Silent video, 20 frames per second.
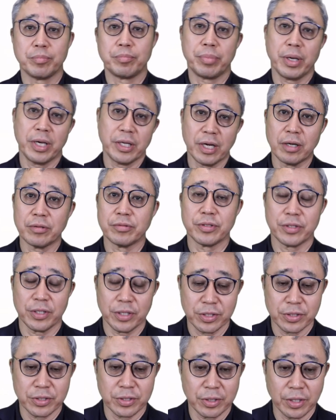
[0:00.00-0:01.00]

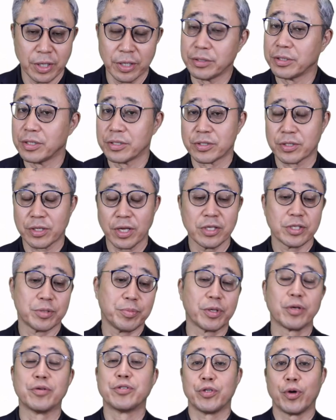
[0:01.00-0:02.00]
penalties in this case
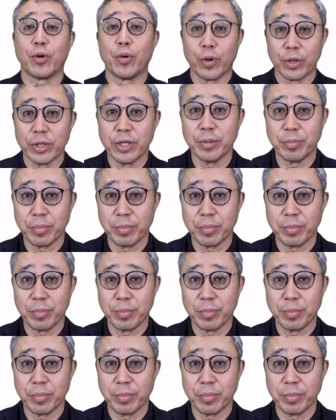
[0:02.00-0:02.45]
because you're already